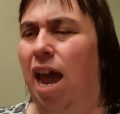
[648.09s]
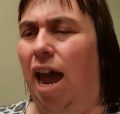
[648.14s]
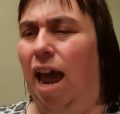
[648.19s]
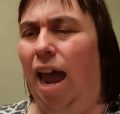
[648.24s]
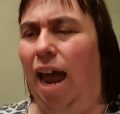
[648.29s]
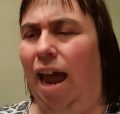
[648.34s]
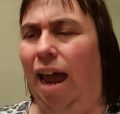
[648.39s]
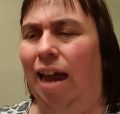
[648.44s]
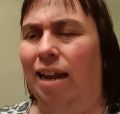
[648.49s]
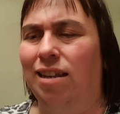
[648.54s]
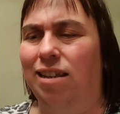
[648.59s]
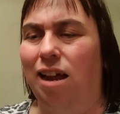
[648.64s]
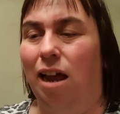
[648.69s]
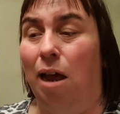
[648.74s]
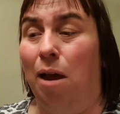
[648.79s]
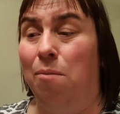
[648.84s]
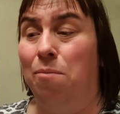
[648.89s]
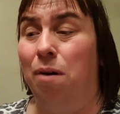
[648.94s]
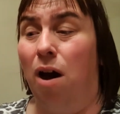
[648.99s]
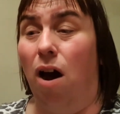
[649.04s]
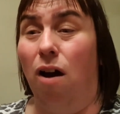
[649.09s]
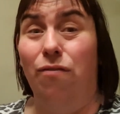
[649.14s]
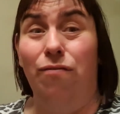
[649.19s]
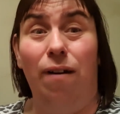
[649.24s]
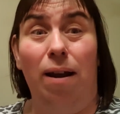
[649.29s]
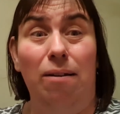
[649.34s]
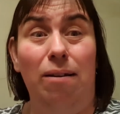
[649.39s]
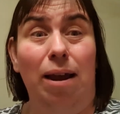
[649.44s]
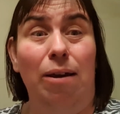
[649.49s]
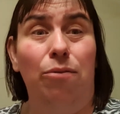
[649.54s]
And I
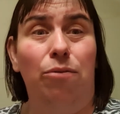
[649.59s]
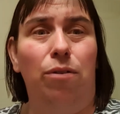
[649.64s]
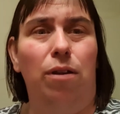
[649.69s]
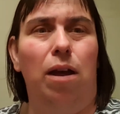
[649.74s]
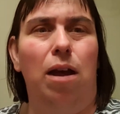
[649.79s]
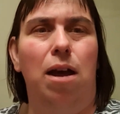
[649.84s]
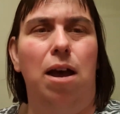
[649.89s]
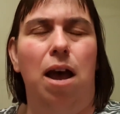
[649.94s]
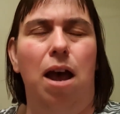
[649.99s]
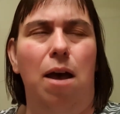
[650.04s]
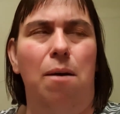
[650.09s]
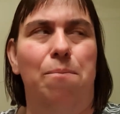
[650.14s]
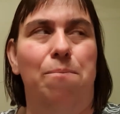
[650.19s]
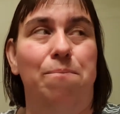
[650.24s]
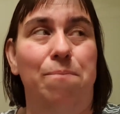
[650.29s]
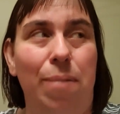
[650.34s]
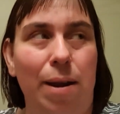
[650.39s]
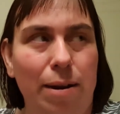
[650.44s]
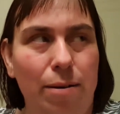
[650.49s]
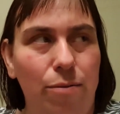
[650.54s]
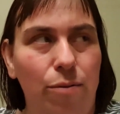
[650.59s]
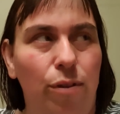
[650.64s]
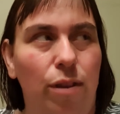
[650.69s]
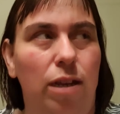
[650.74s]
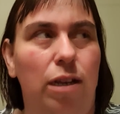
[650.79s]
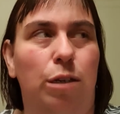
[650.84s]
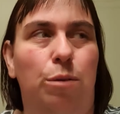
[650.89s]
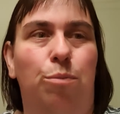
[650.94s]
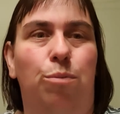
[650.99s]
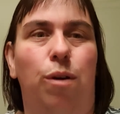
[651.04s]
found out about
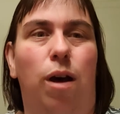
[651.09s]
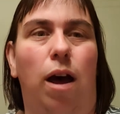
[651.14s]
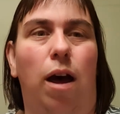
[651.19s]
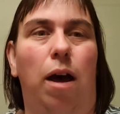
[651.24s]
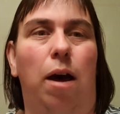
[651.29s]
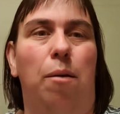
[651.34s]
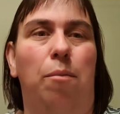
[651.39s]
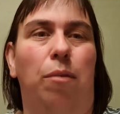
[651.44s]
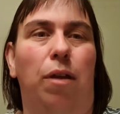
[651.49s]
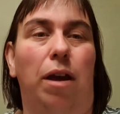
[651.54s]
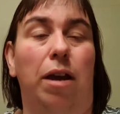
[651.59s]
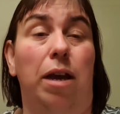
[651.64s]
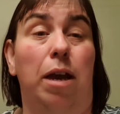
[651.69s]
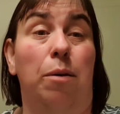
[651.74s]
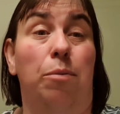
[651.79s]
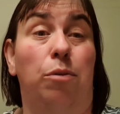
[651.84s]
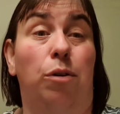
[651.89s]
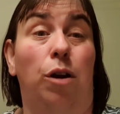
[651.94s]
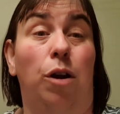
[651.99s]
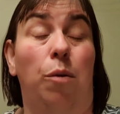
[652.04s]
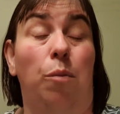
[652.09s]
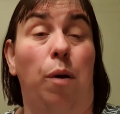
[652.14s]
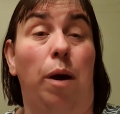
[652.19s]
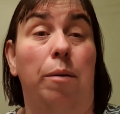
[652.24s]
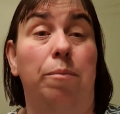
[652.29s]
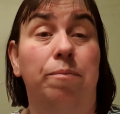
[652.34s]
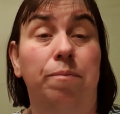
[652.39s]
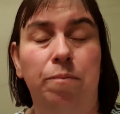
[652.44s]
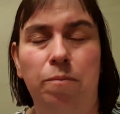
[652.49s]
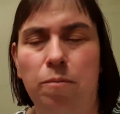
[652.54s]
this like a program